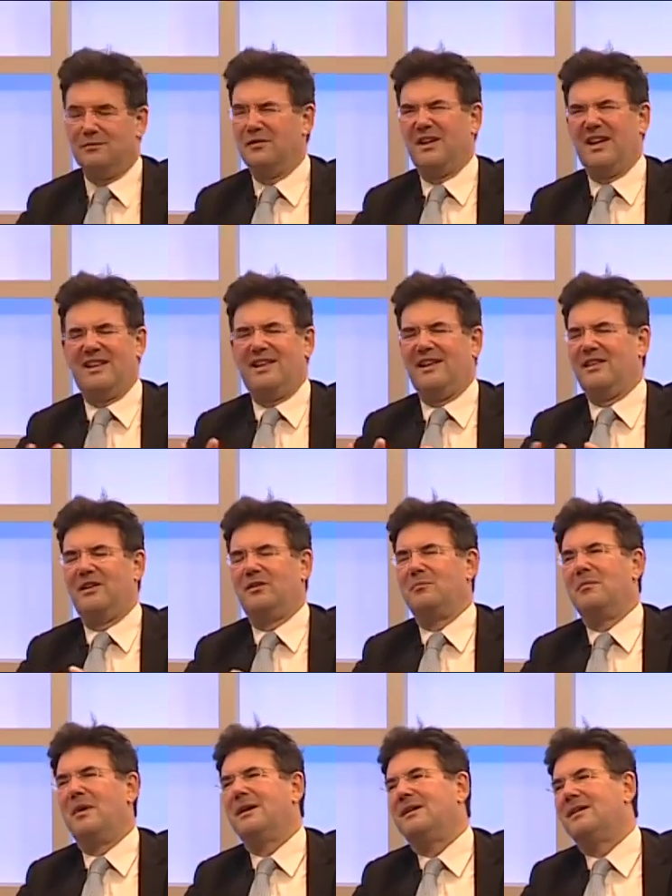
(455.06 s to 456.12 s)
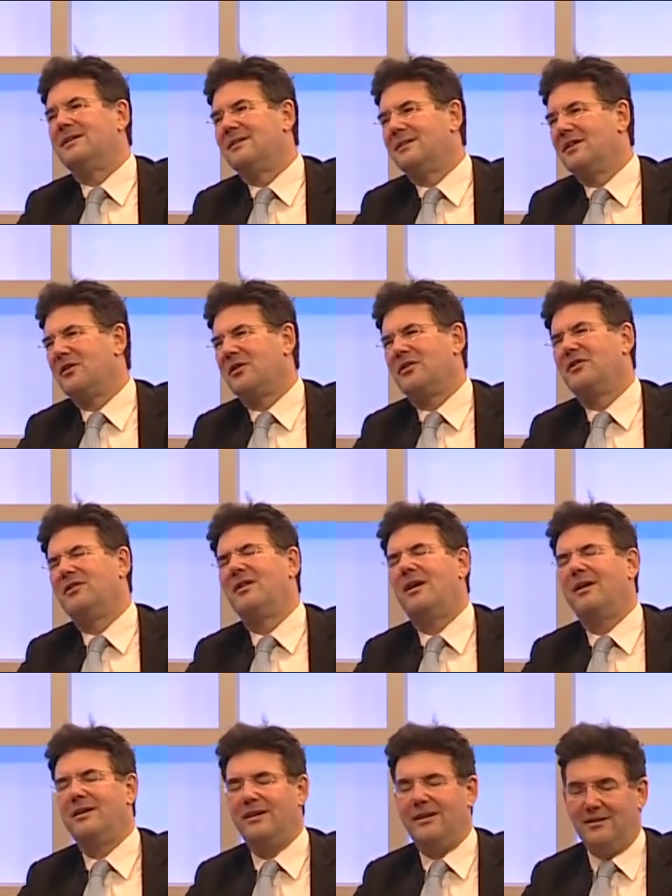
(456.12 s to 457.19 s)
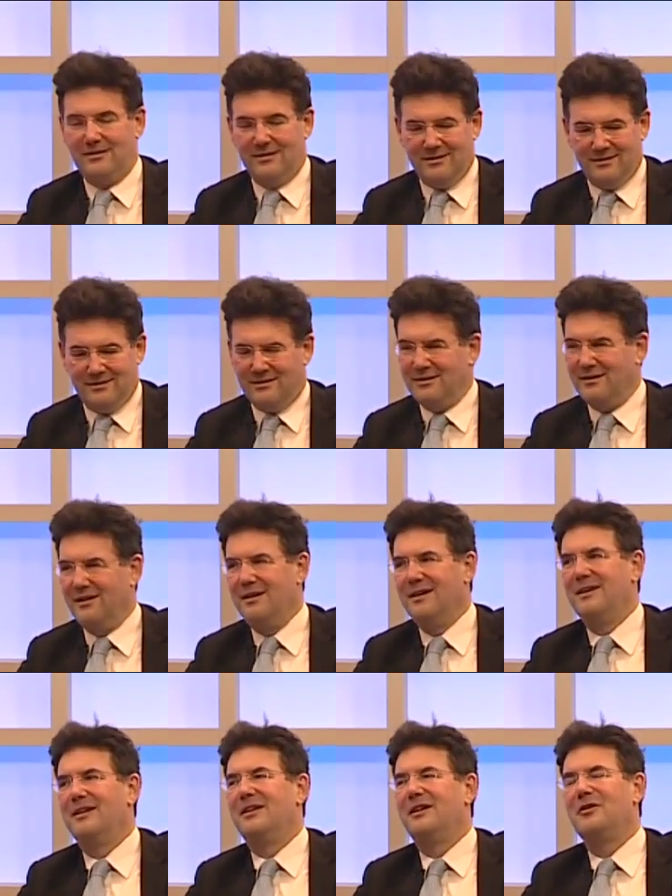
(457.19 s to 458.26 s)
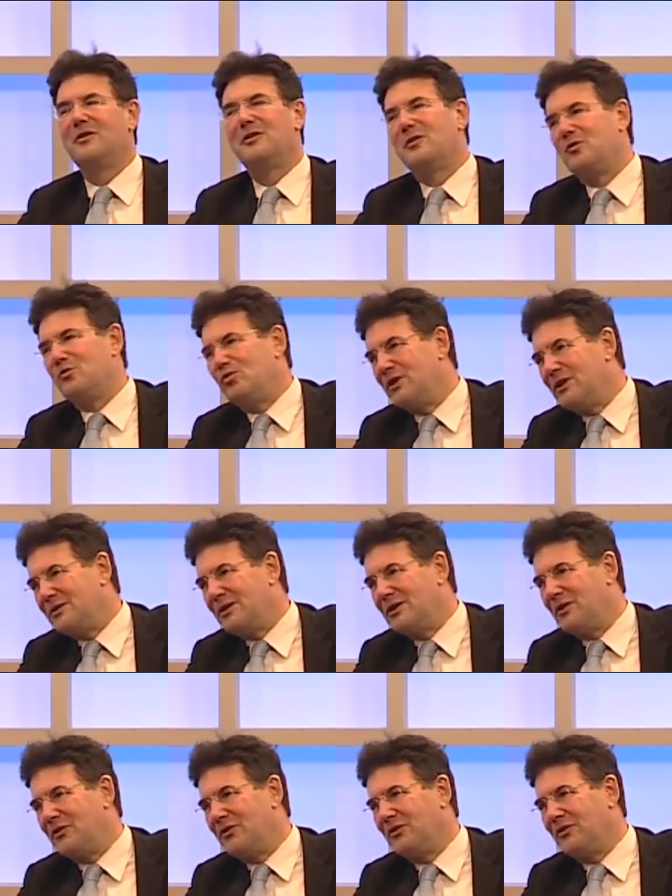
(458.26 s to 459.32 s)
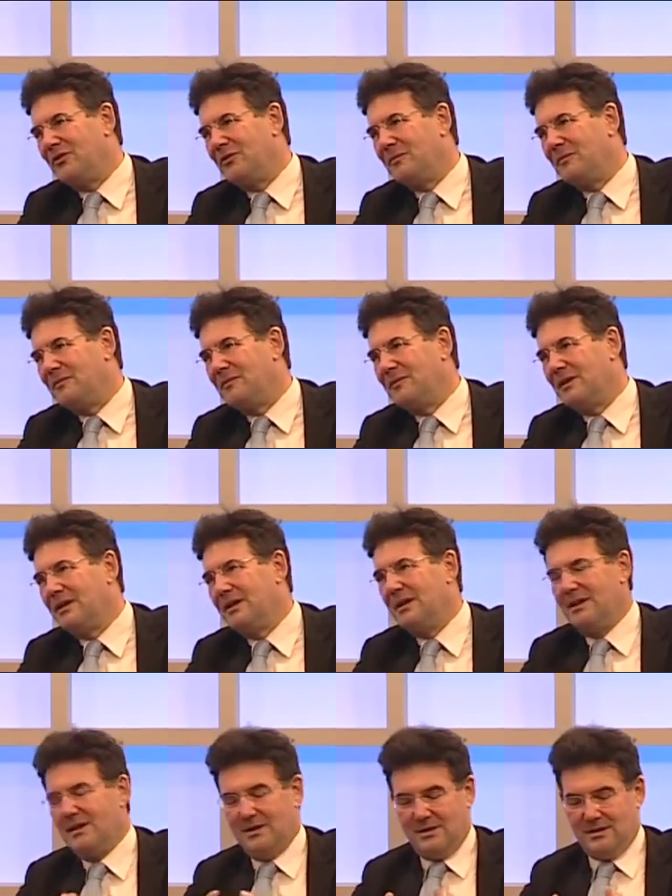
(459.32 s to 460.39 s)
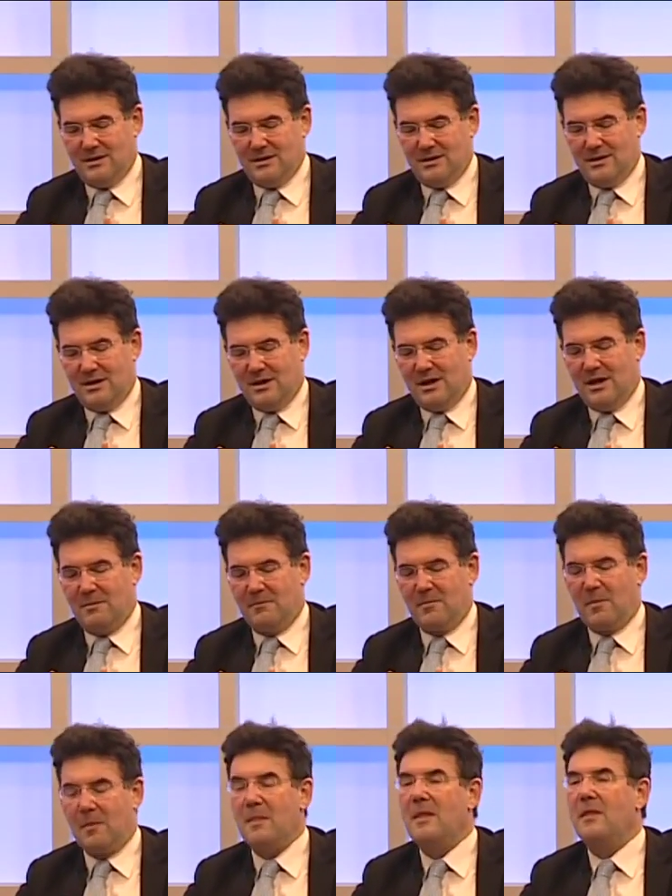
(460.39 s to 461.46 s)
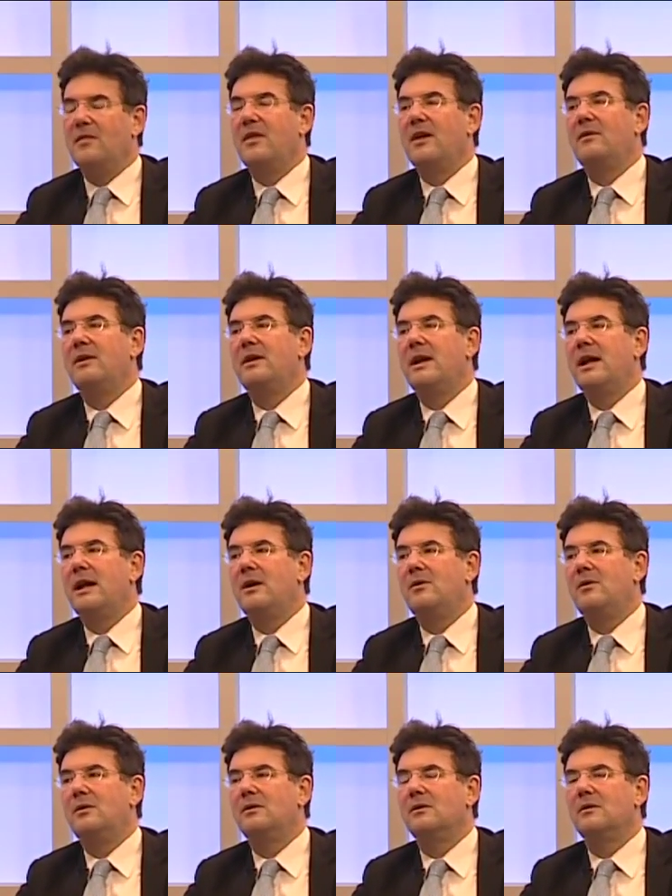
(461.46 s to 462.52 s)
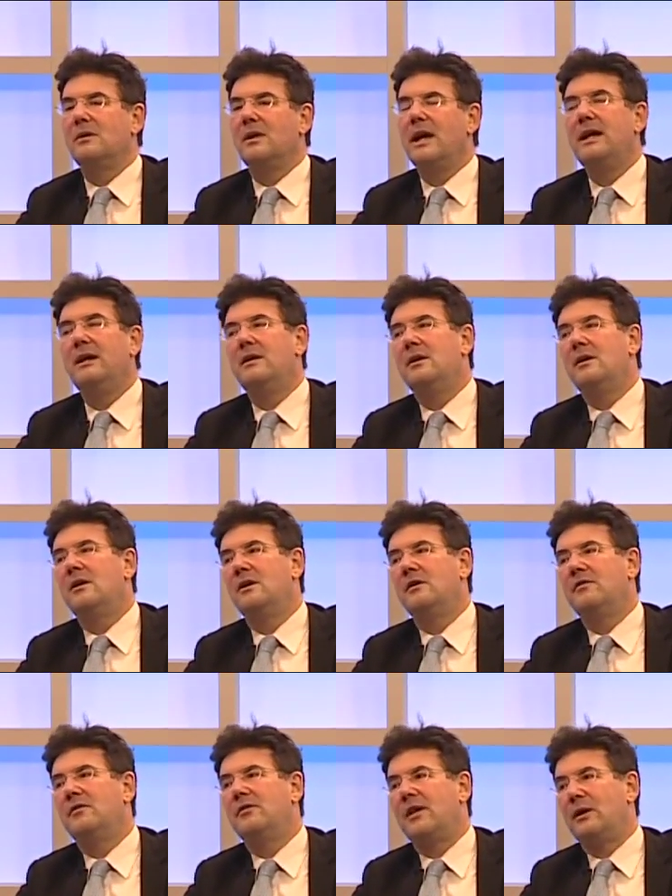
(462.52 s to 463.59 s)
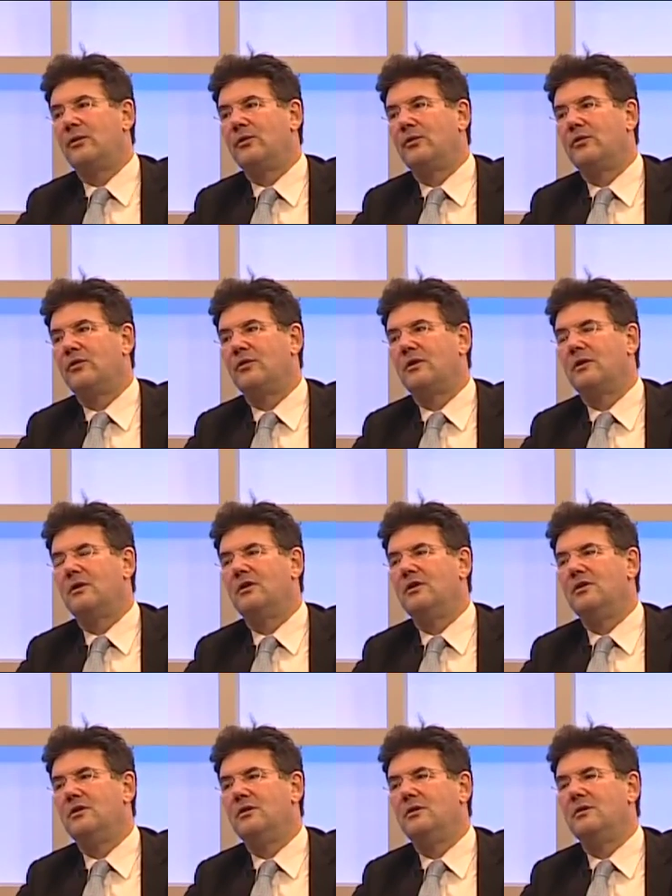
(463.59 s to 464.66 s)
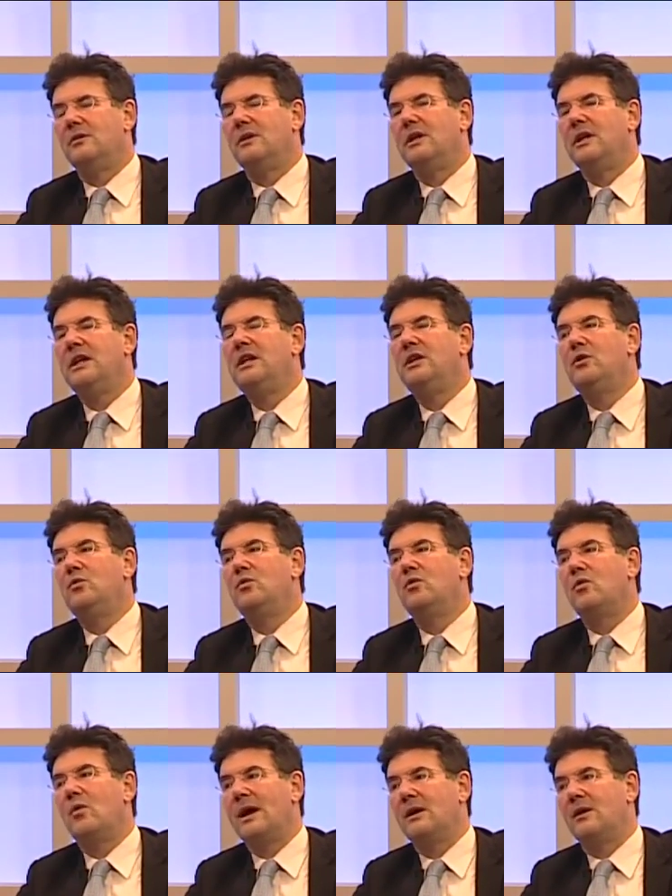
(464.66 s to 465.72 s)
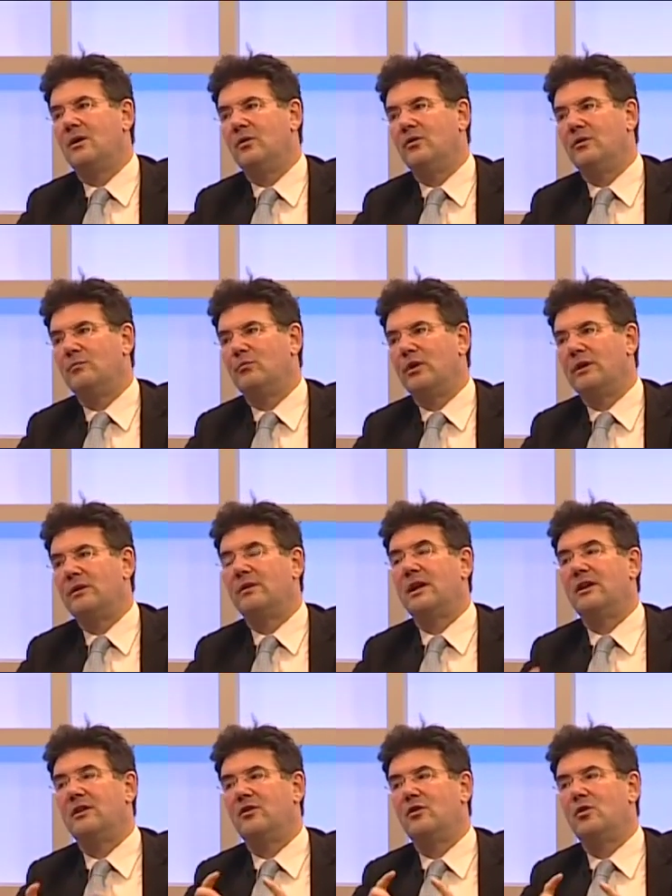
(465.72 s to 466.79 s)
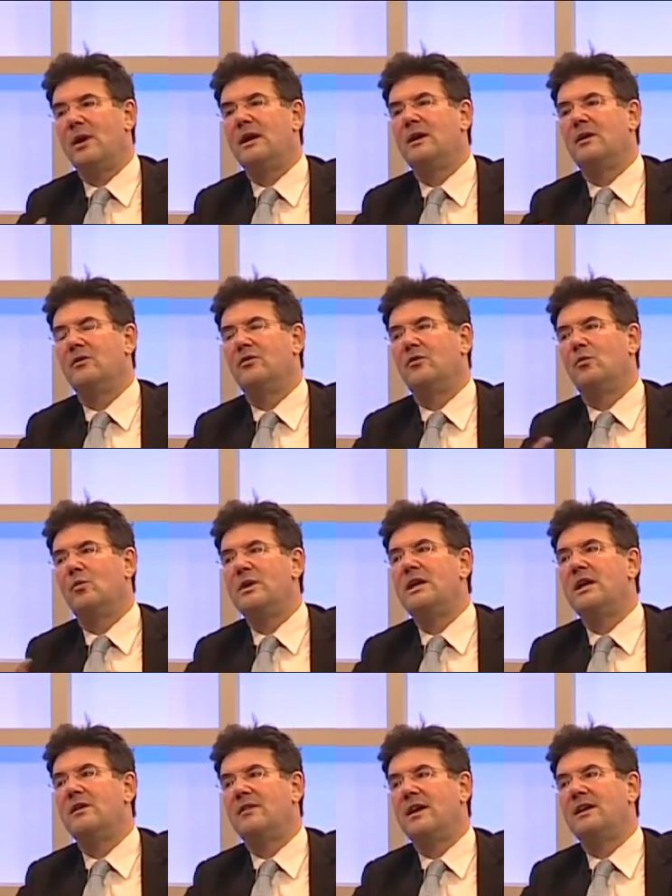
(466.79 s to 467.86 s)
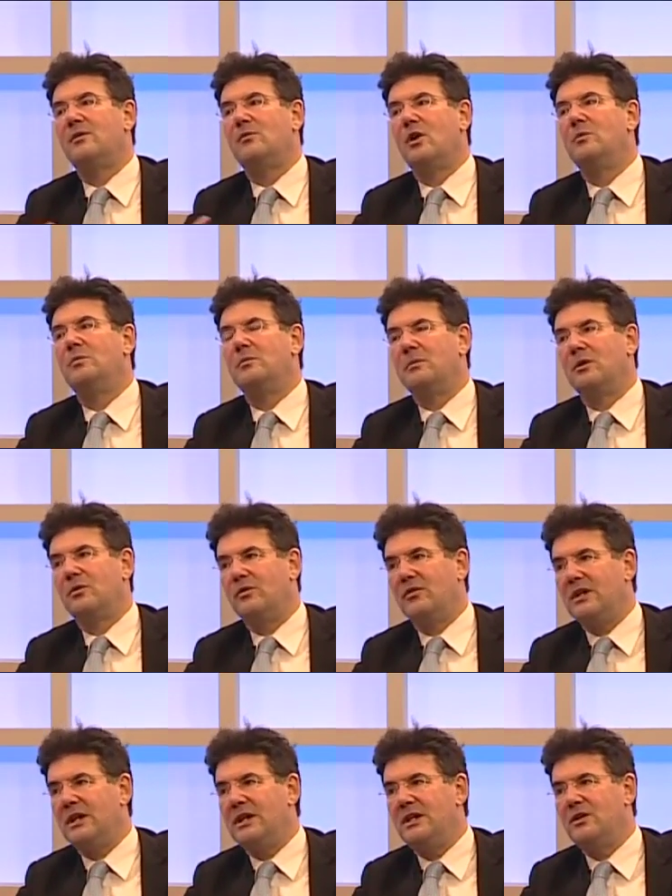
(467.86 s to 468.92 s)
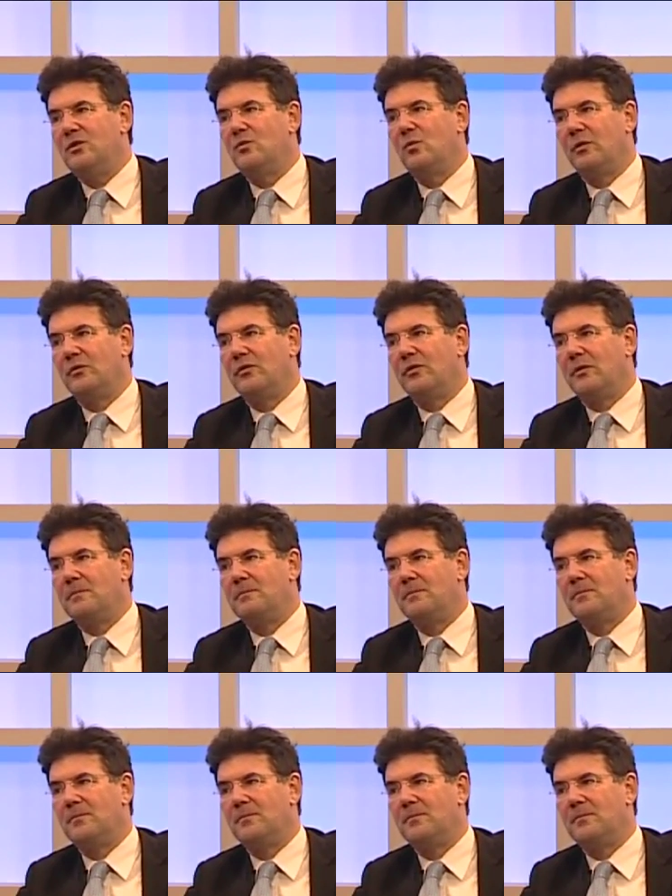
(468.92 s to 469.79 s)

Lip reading: forget that. That's minor. Oh, that's tiny. Let's look at the real costs. There are now 8,500 EU quangos in Britain. That is quangos that we have had to open because the EU wants them.